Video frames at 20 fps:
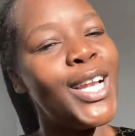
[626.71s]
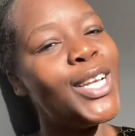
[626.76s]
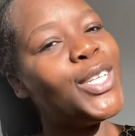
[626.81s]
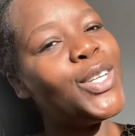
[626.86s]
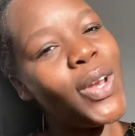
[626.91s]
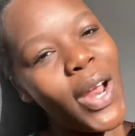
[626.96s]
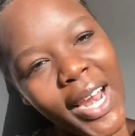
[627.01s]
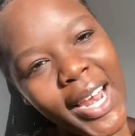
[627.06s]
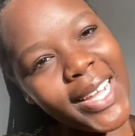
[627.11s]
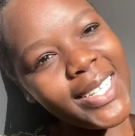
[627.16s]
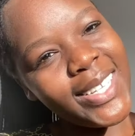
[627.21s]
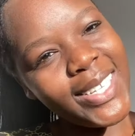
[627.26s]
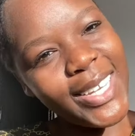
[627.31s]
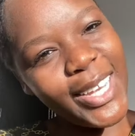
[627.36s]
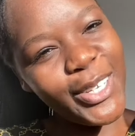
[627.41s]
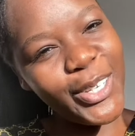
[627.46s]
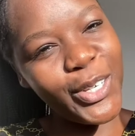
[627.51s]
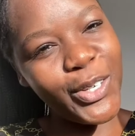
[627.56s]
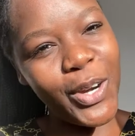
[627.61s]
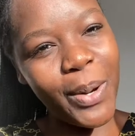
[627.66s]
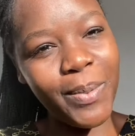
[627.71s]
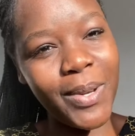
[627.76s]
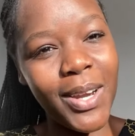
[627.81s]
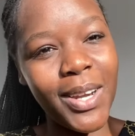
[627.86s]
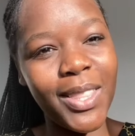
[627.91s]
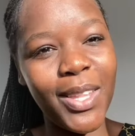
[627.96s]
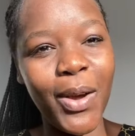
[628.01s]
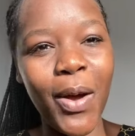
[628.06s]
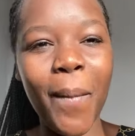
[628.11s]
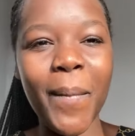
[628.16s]
do not hesitate to drop down in
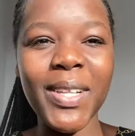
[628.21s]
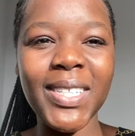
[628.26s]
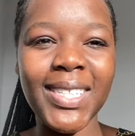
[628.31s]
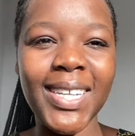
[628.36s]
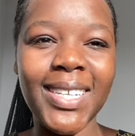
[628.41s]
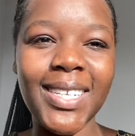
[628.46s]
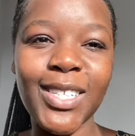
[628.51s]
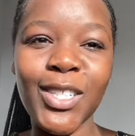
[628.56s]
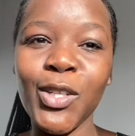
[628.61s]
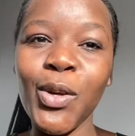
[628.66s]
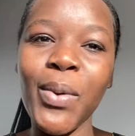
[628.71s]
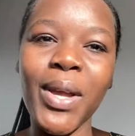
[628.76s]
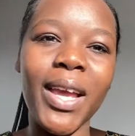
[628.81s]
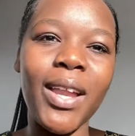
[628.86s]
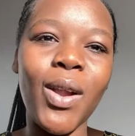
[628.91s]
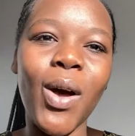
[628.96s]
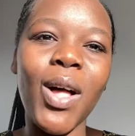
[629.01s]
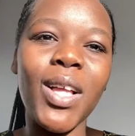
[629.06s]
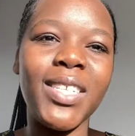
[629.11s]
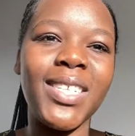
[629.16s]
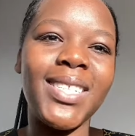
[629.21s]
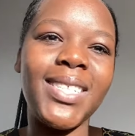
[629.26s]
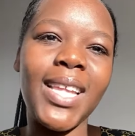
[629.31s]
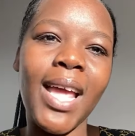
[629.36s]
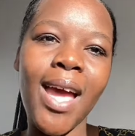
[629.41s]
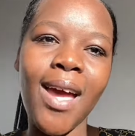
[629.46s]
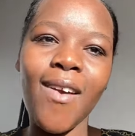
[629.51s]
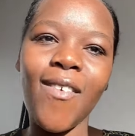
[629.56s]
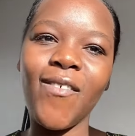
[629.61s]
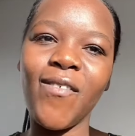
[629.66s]
the comment section so we can all just
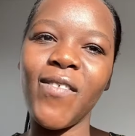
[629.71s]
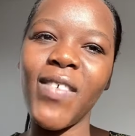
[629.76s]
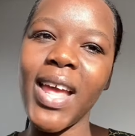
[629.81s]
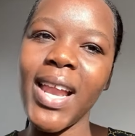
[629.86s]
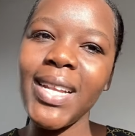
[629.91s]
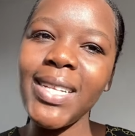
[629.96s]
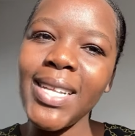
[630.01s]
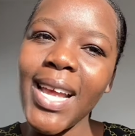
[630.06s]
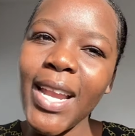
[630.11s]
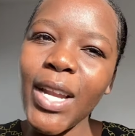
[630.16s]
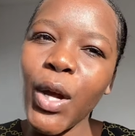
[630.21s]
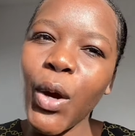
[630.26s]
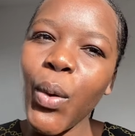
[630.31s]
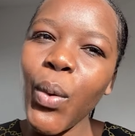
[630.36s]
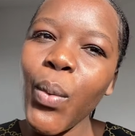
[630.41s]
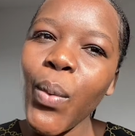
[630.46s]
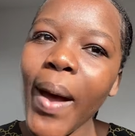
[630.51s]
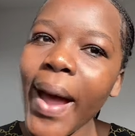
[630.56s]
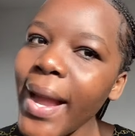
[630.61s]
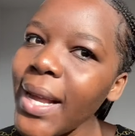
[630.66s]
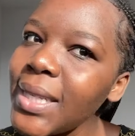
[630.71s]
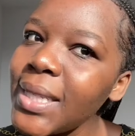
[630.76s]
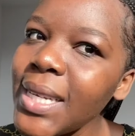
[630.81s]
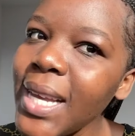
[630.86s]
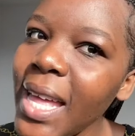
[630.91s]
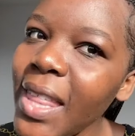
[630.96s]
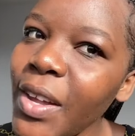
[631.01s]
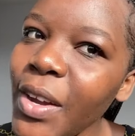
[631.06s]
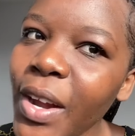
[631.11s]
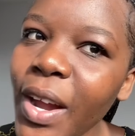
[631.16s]
vent and cry
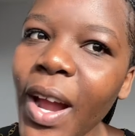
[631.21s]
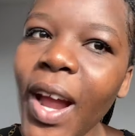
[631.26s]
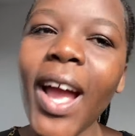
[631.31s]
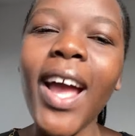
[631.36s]
together.